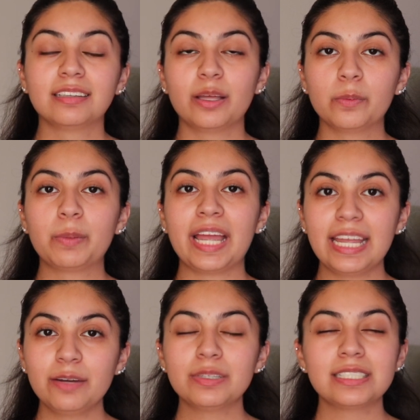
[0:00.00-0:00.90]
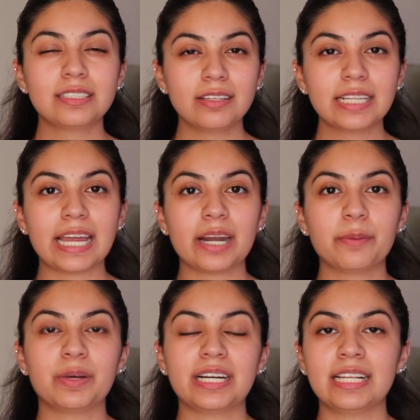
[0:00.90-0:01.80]
The pain was still
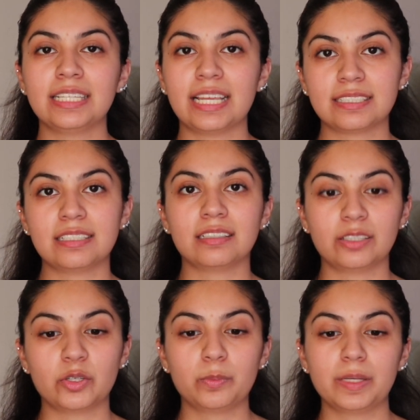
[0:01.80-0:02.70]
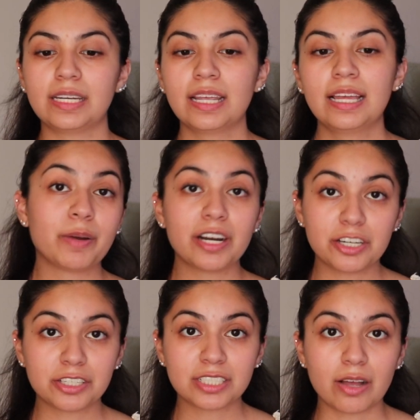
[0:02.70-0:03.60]
there, but it lessened a little bit. Prepare
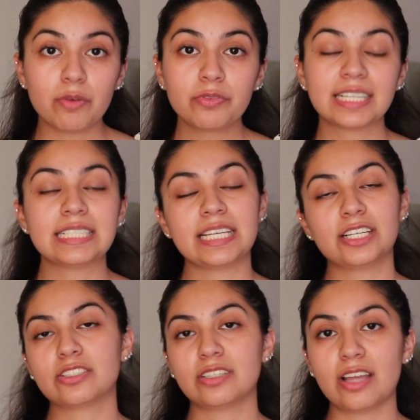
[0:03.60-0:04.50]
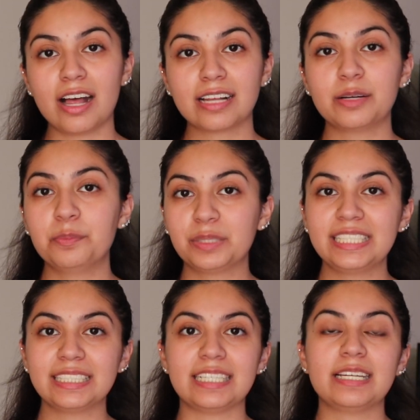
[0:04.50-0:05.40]
yourself, because it is not
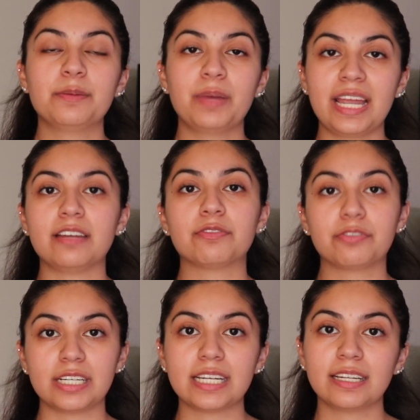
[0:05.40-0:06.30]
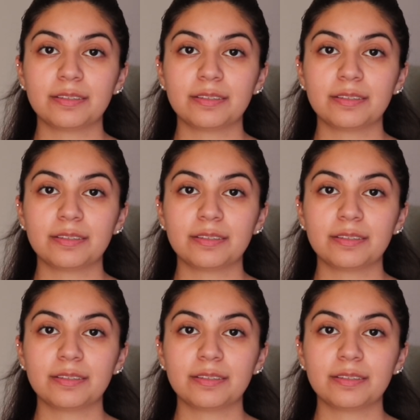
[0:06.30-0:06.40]
completely pain-free.